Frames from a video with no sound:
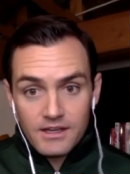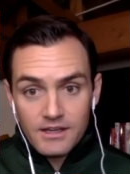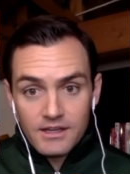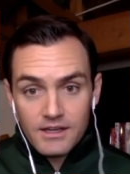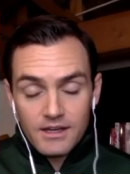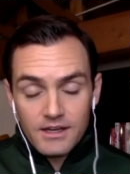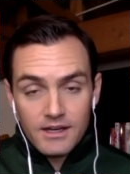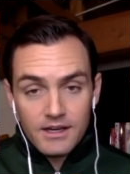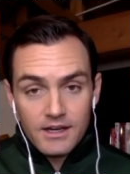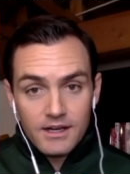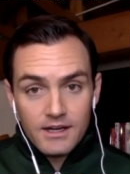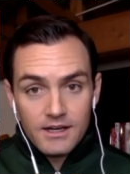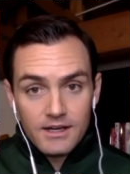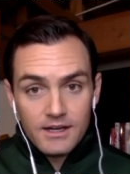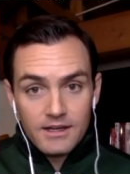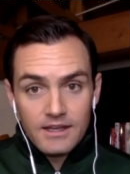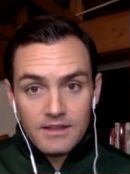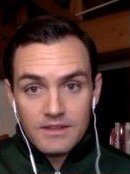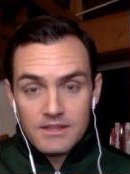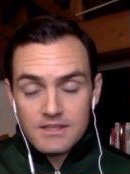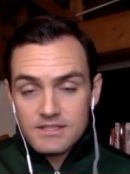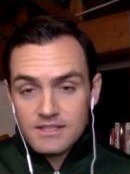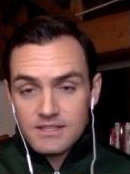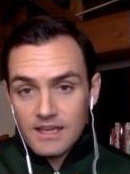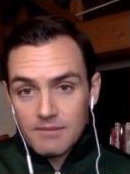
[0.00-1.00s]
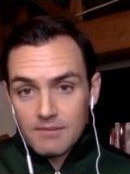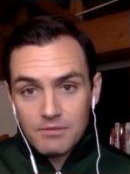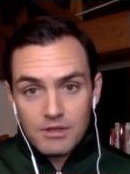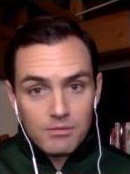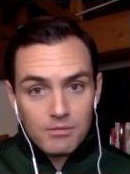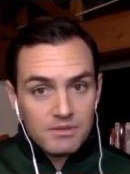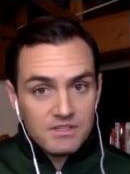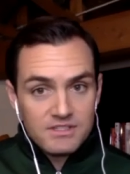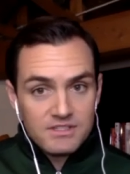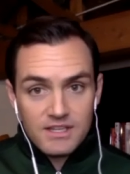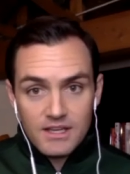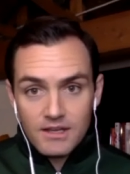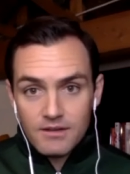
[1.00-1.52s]
Uh, yeah. And the same could be
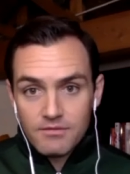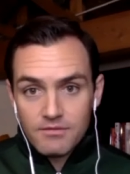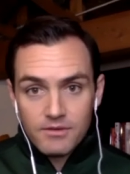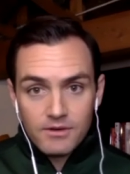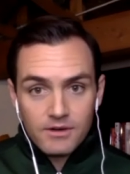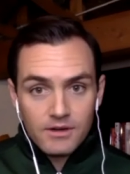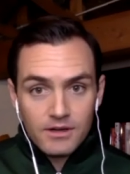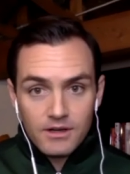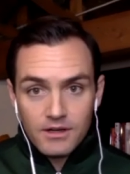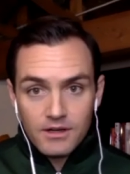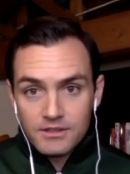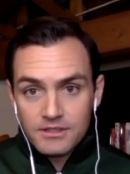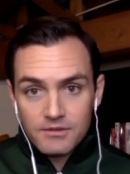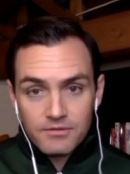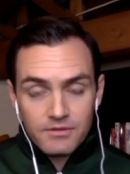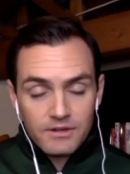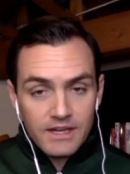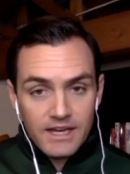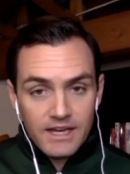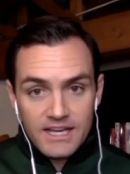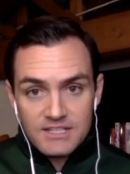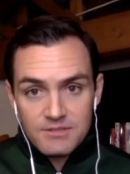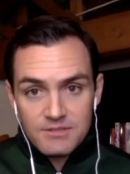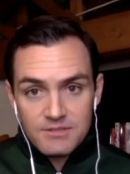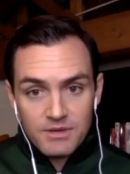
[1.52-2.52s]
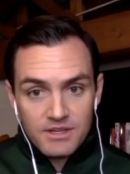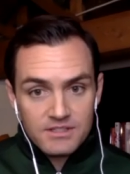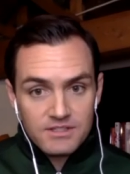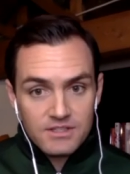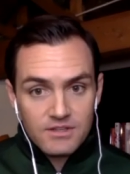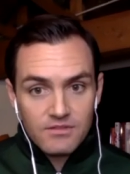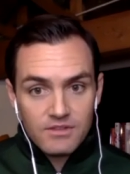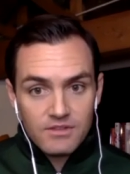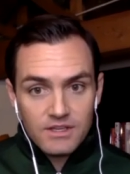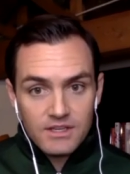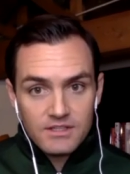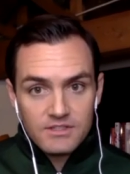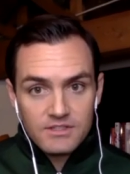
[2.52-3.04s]
said for all different aspects of
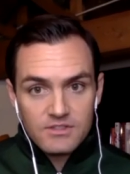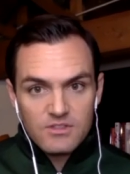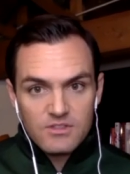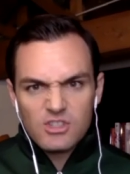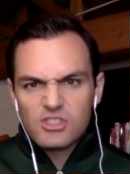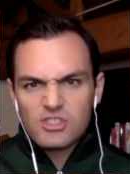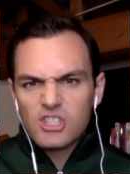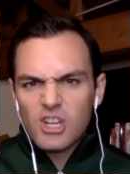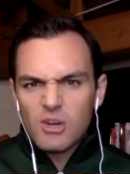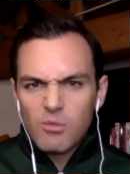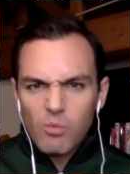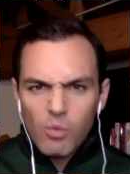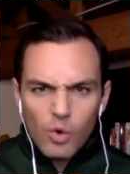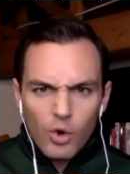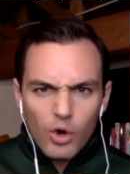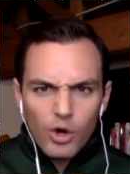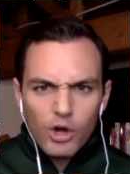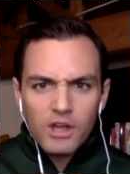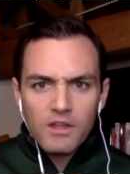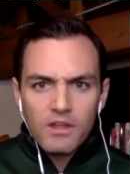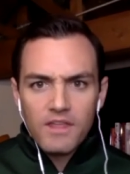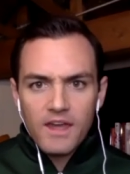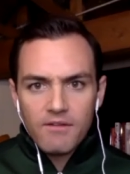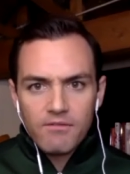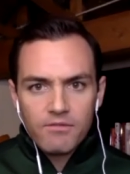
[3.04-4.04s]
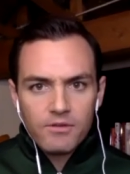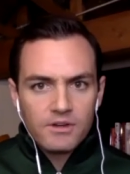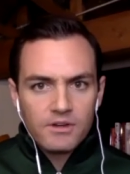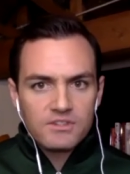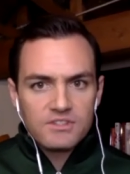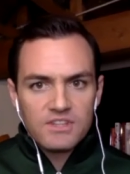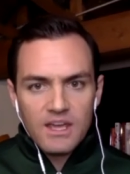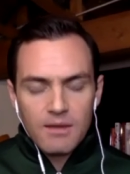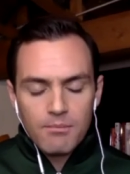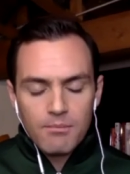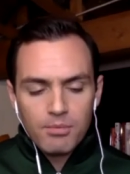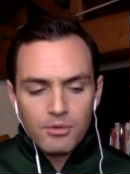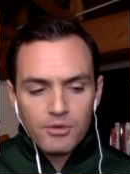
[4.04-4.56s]
this. There's some worry that, for
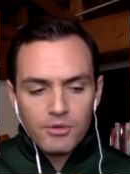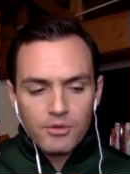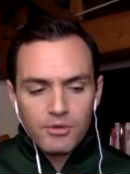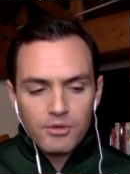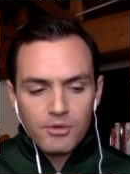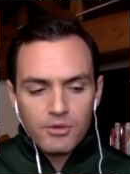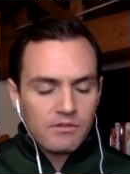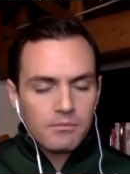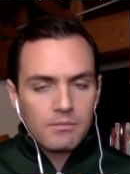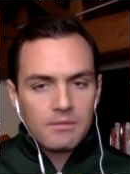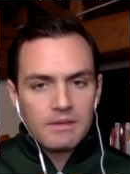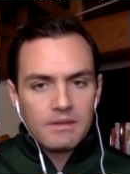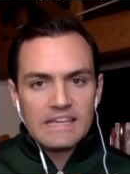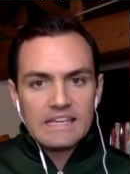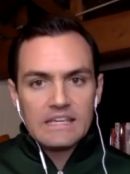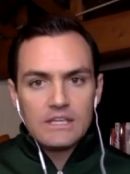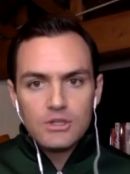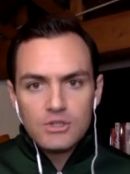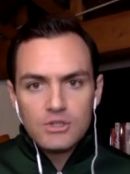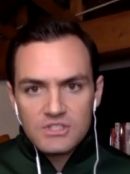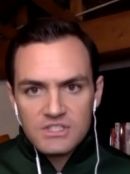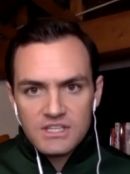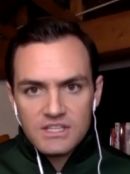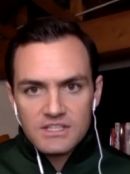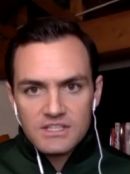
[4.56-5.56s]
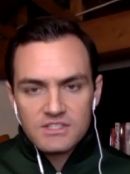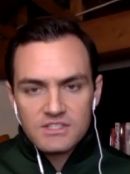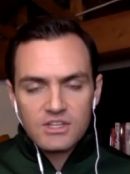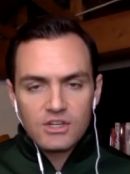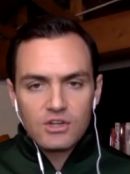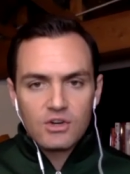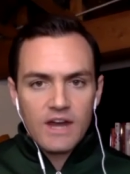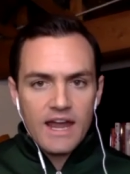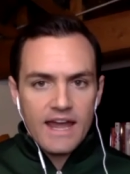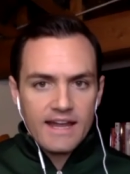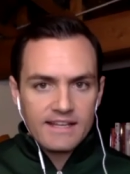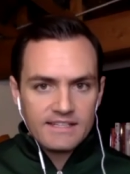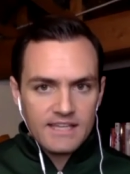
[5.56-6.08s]
example, the government may use this to
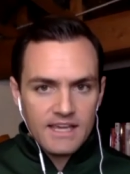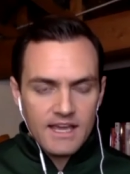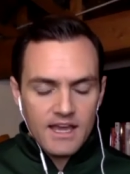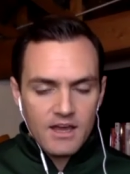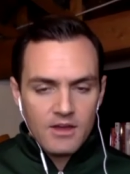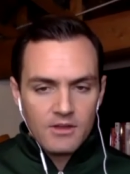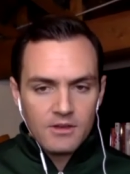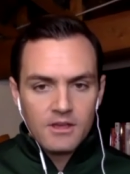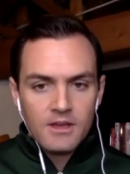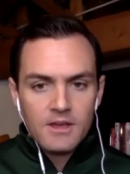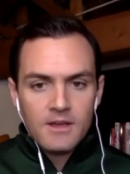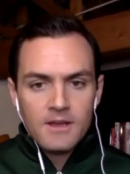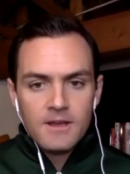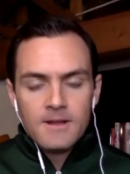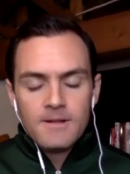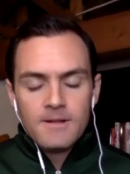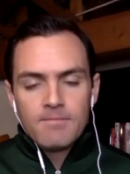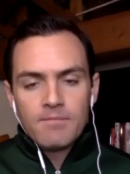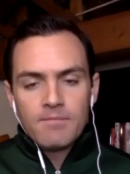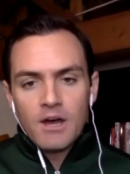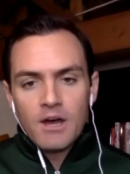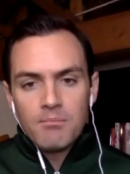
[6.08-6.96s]
crack down on